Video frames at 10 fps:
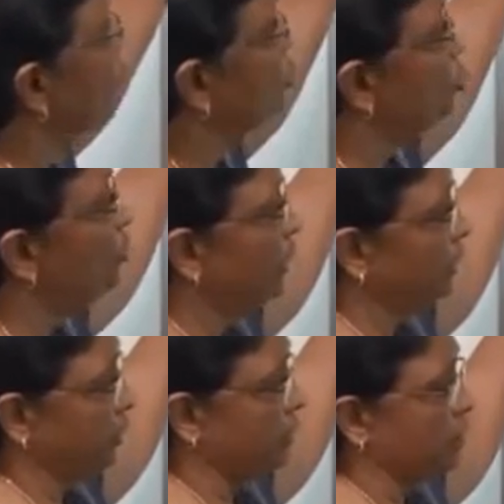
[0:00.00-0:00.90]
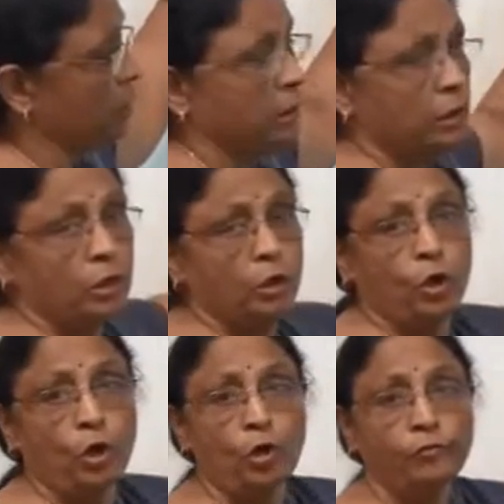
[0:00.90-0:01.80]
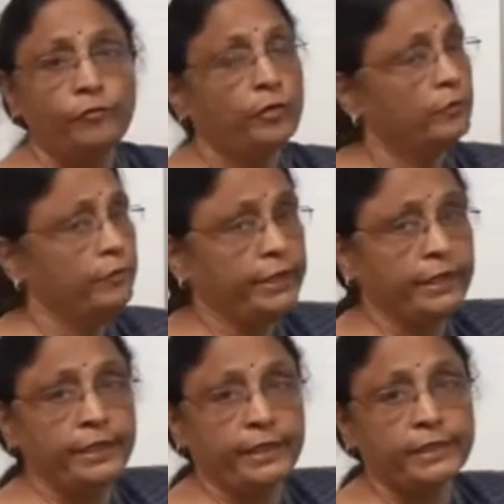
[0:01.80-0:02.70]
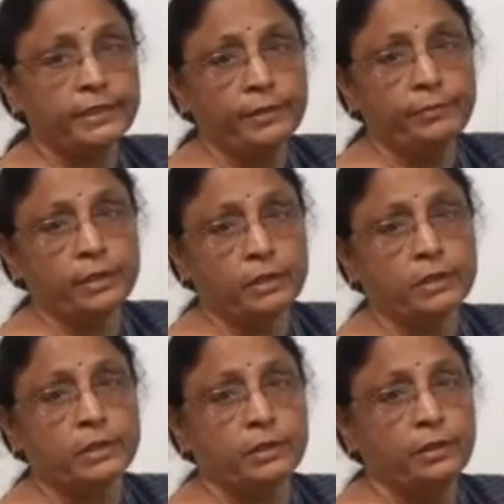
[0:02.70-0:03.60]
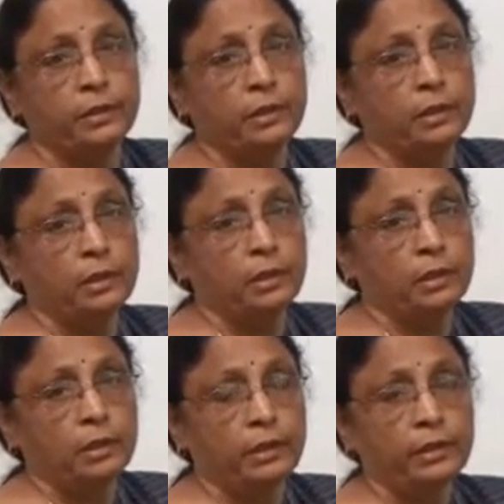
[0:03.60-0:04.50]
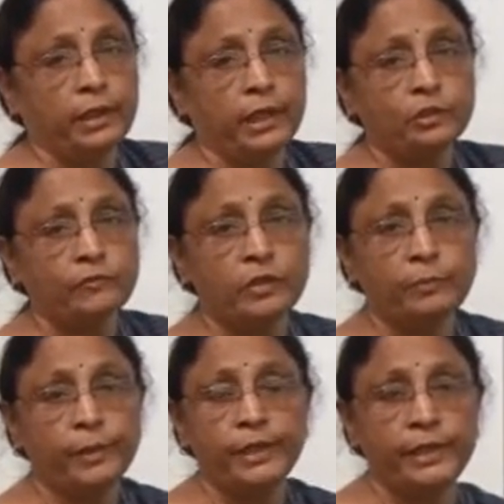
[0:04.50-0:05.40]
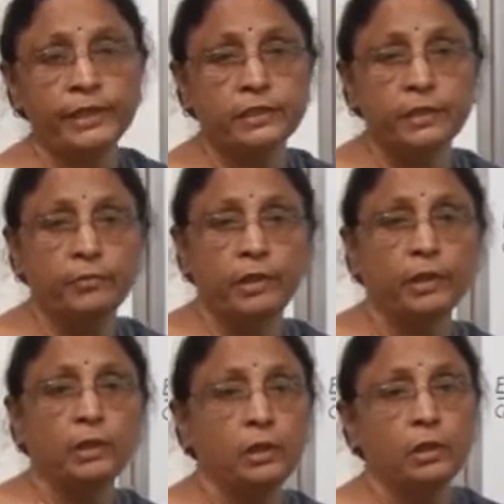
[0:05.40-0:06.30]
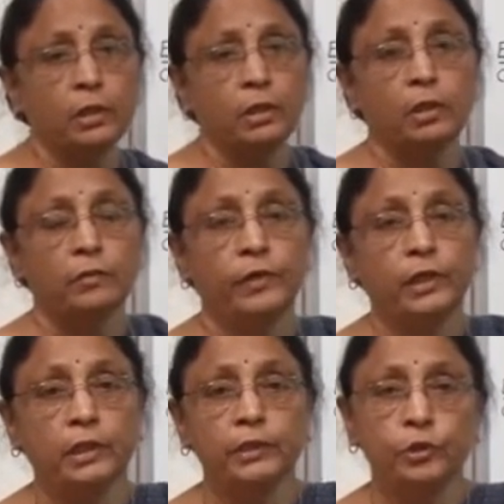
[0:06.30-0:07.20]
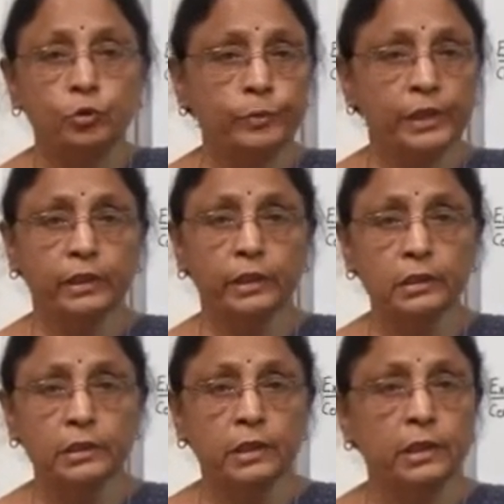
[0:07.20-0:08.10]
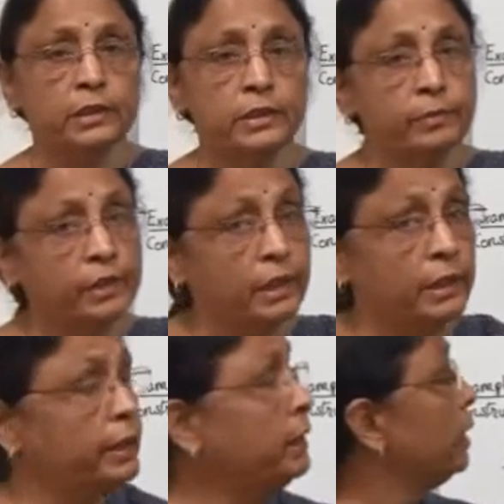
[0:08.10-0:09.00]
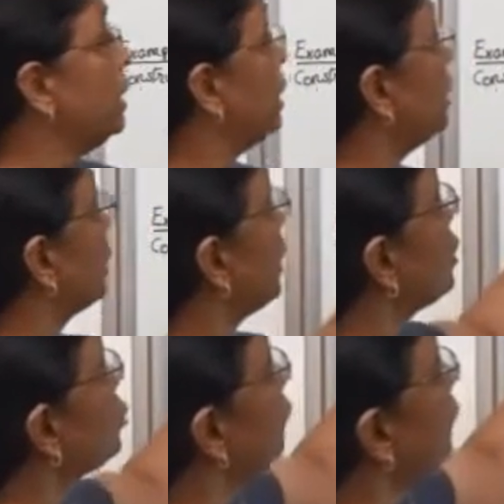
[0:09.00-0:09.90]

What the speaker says: two methods of weighted index numbers. In the case of simple index number, we learn two methods. Similarly, in the case of